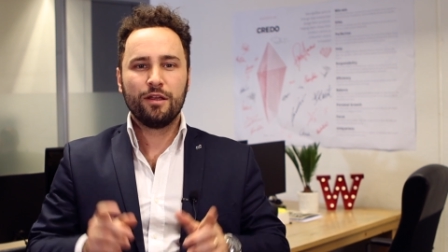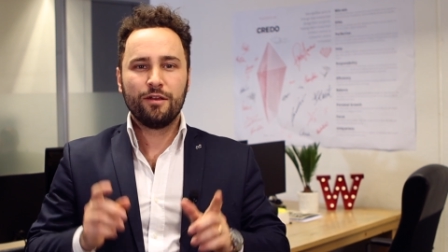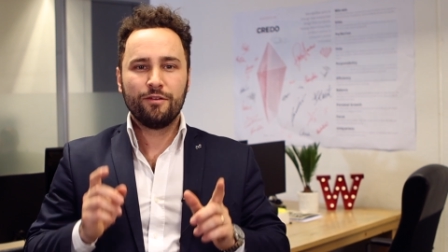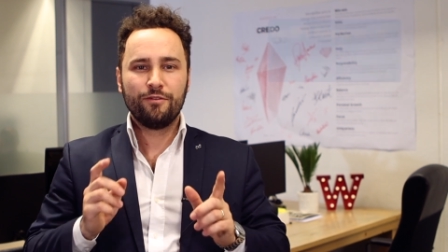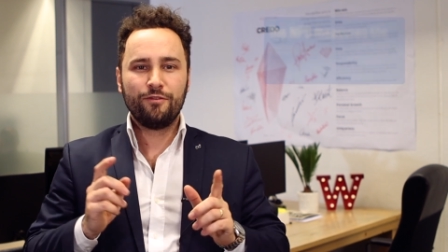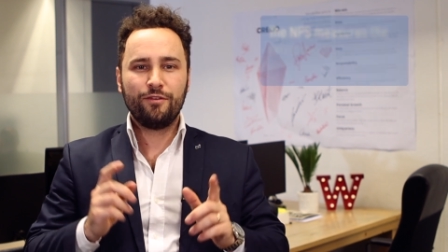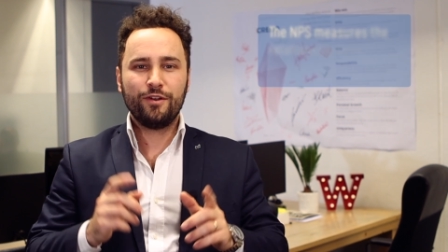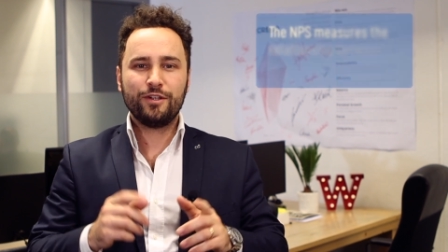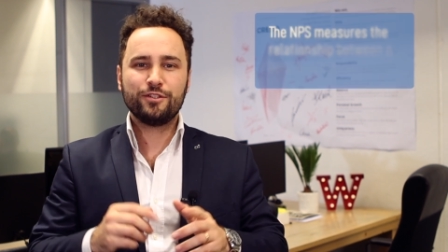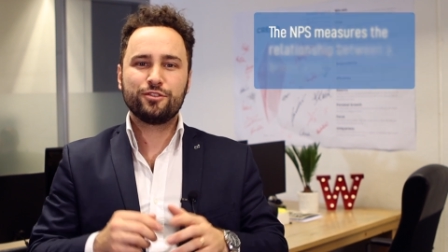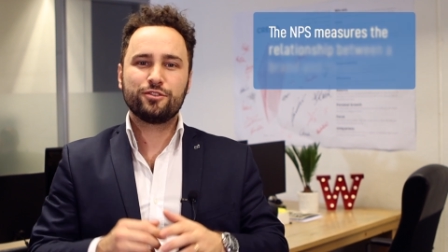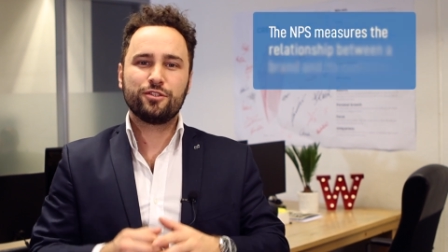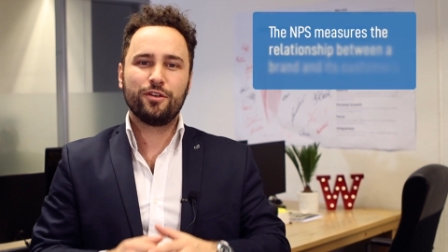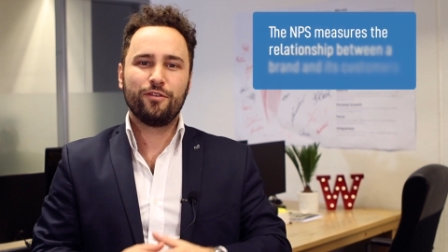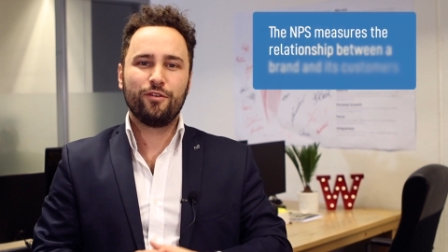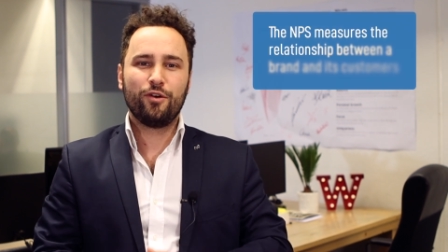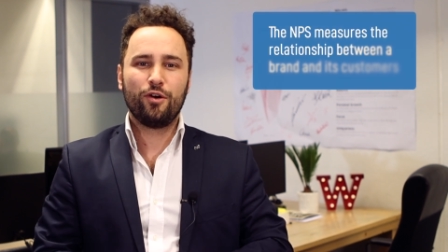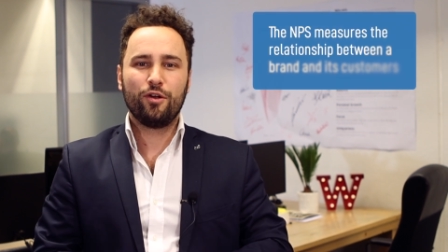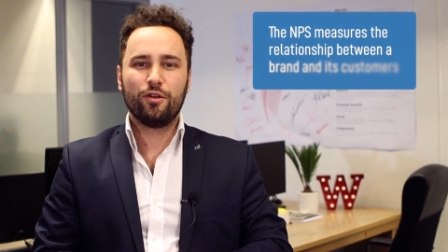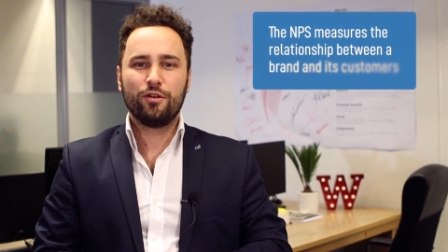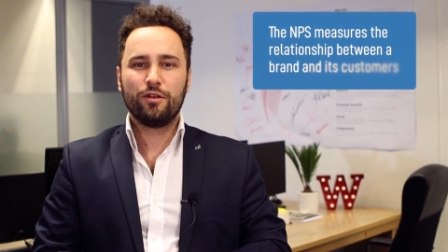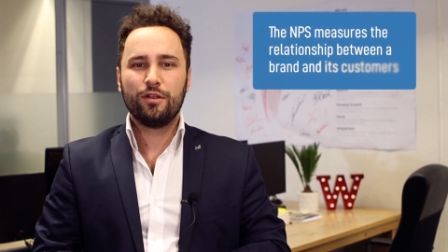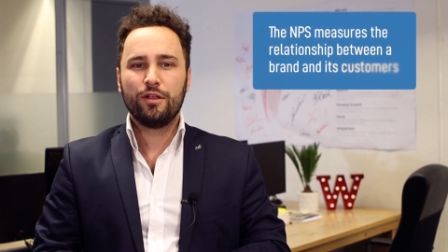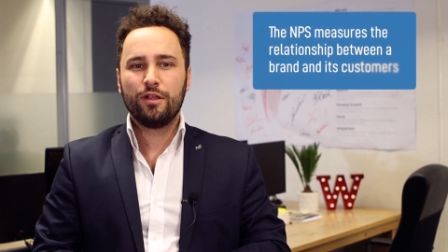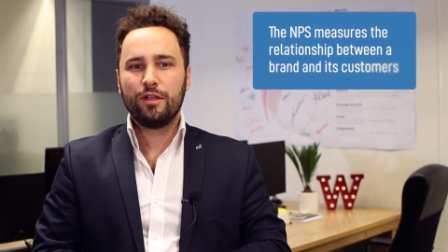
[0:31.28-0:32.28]
First of
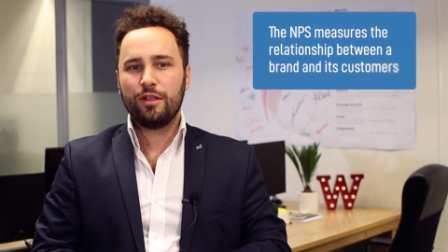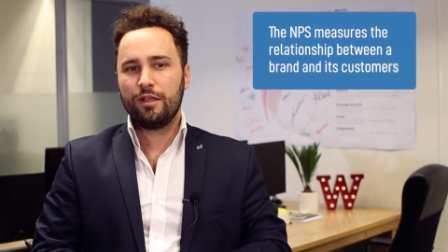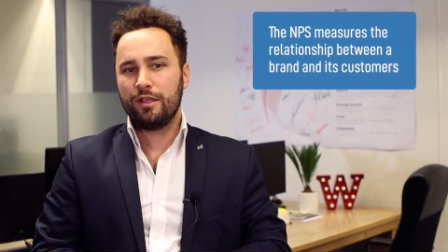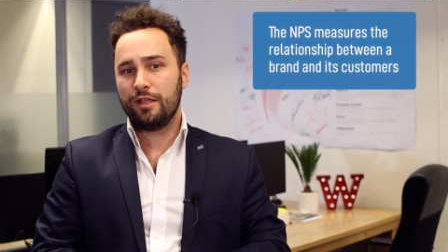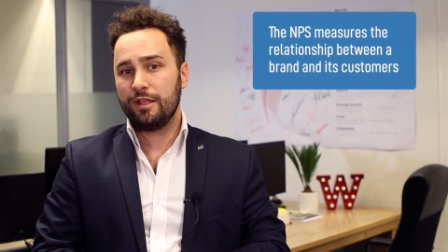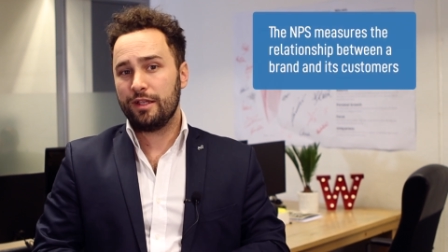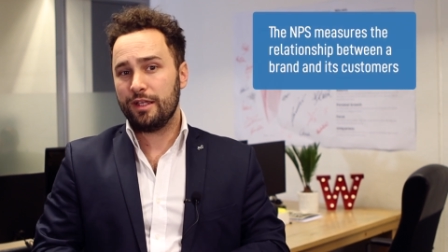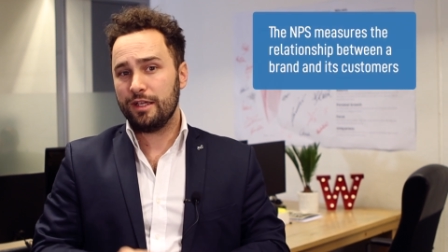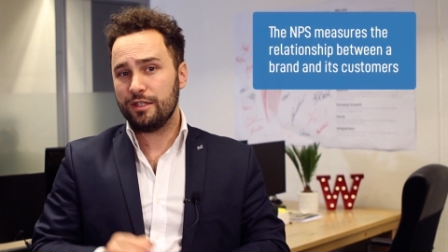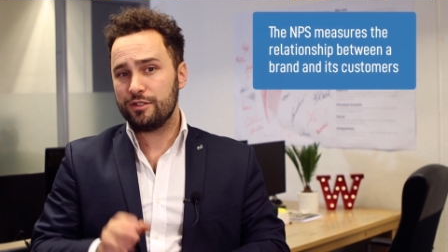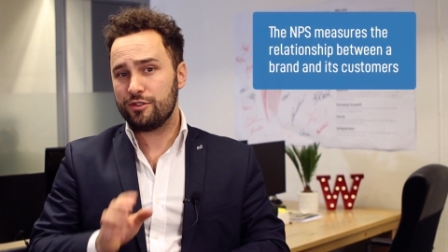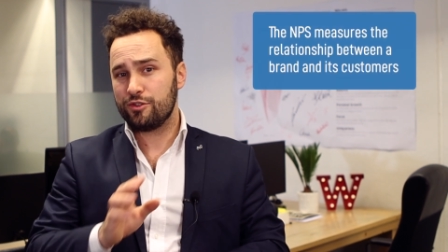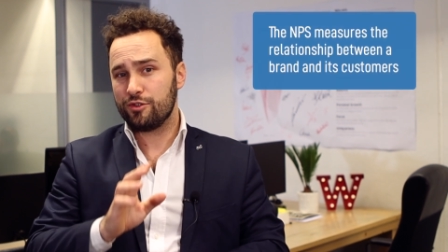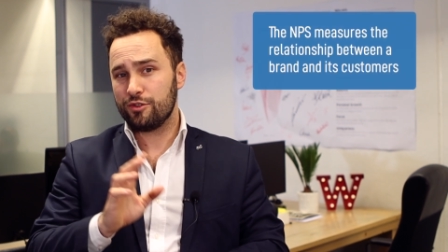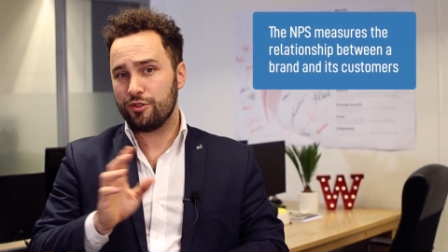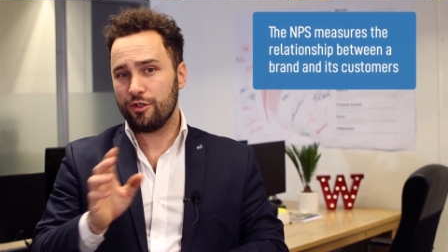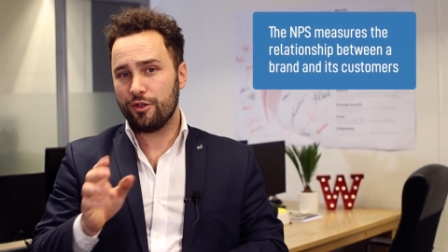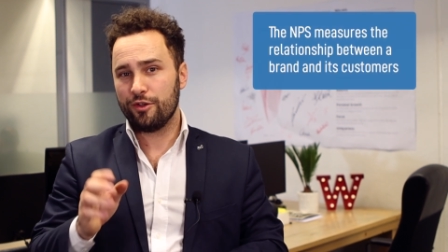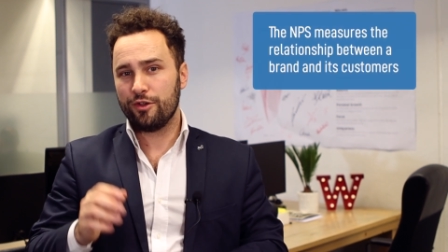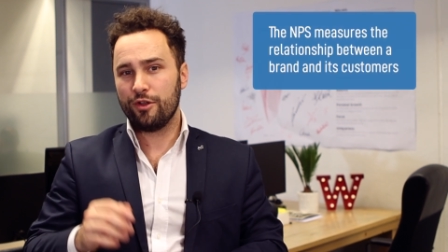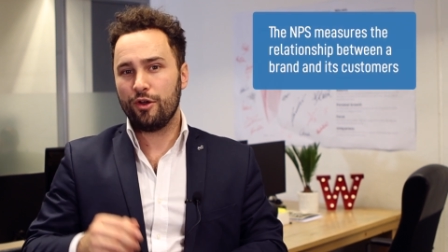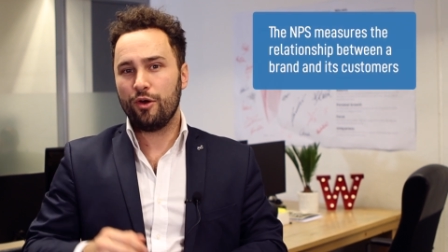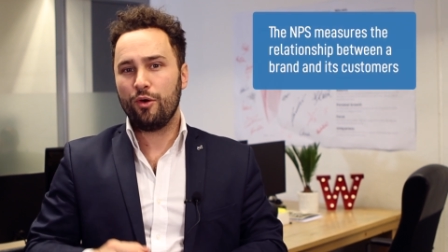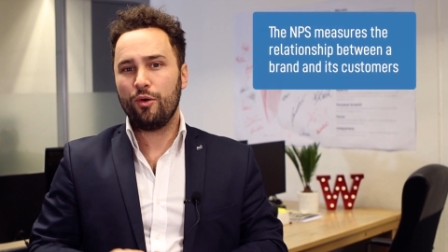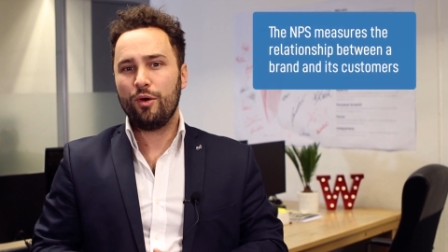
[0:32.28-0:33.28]
all, in case you
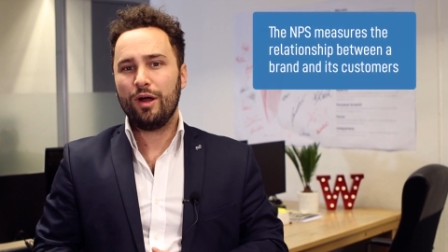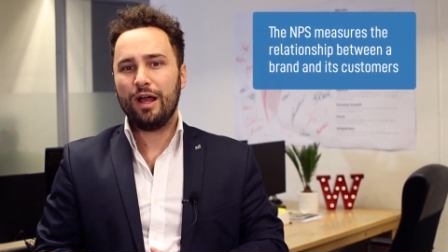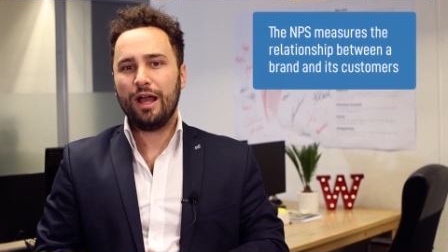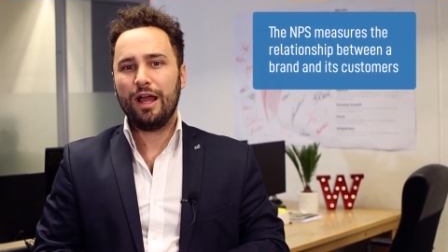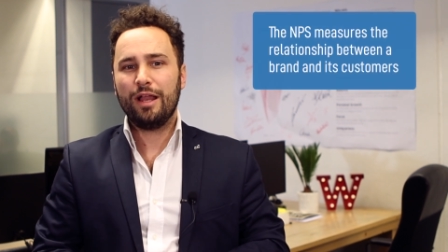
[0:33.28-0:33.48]
don't know,